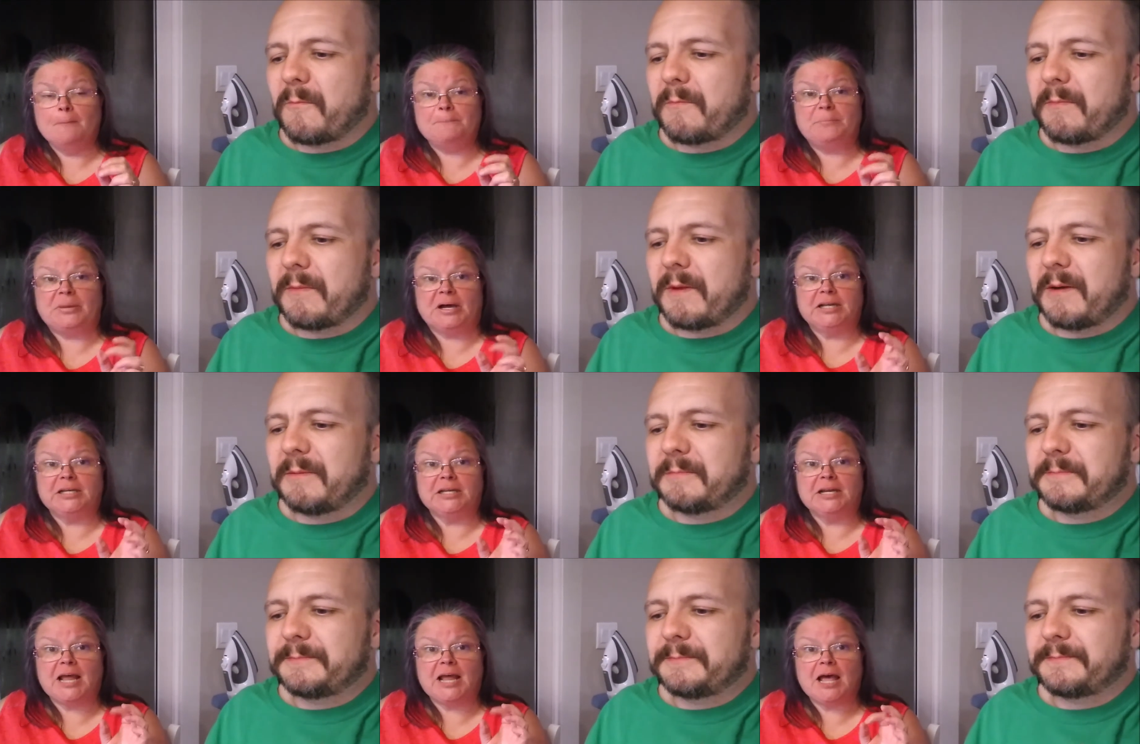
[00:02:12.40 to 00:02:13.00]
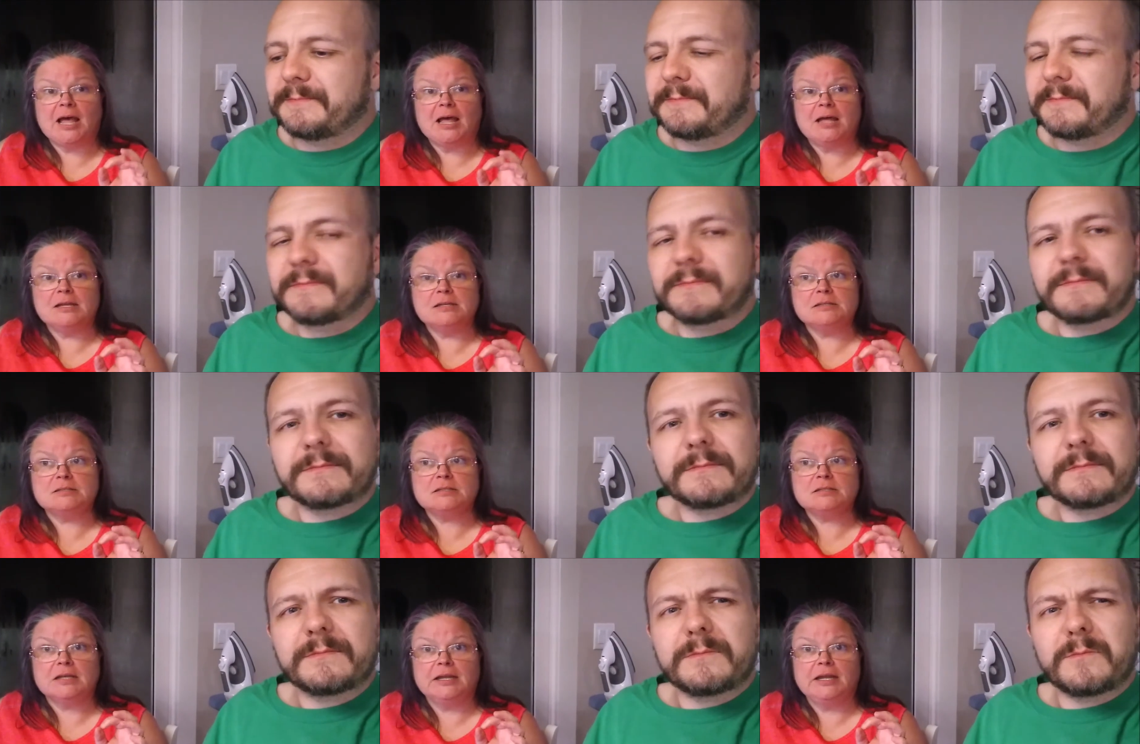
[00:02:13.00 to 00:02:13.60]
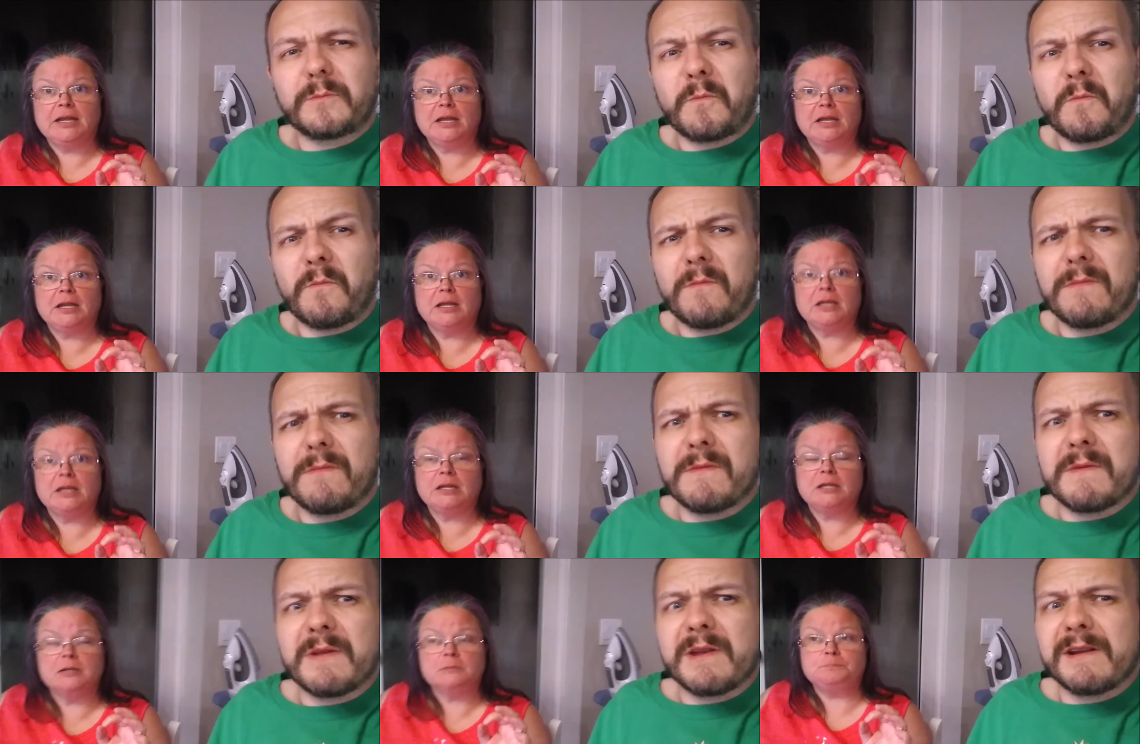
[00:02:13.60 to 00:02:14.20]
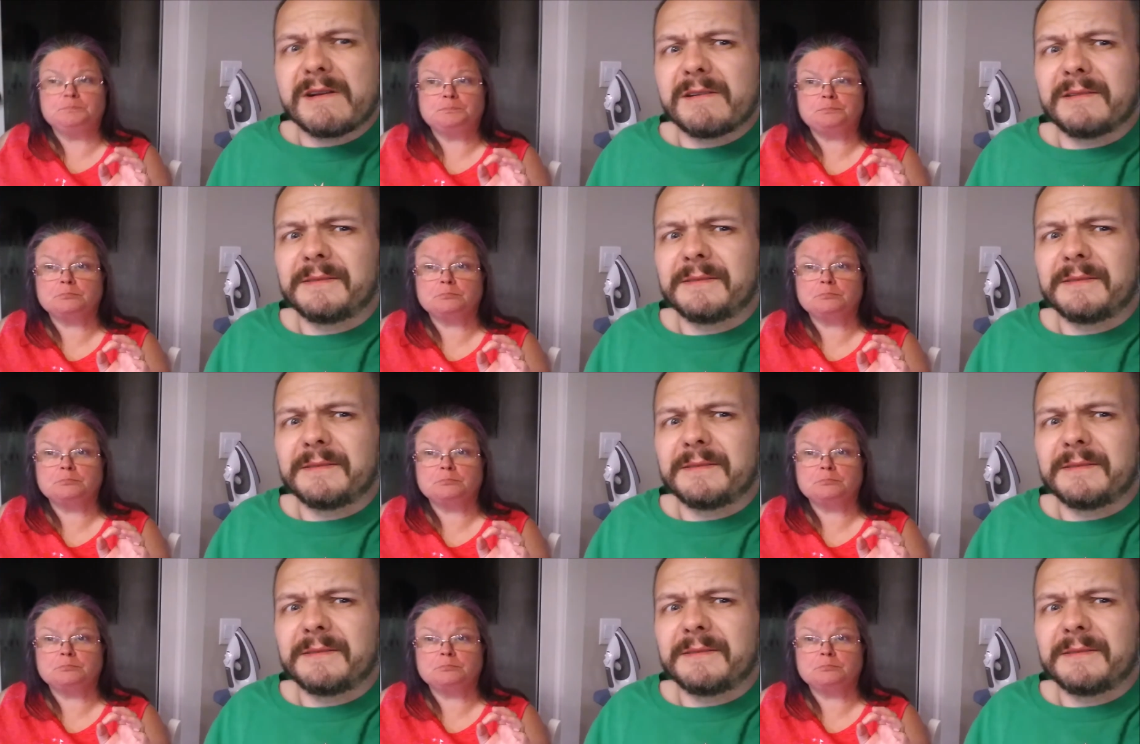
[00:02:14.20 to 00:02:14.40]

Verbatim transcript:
Speaker 1: but it has a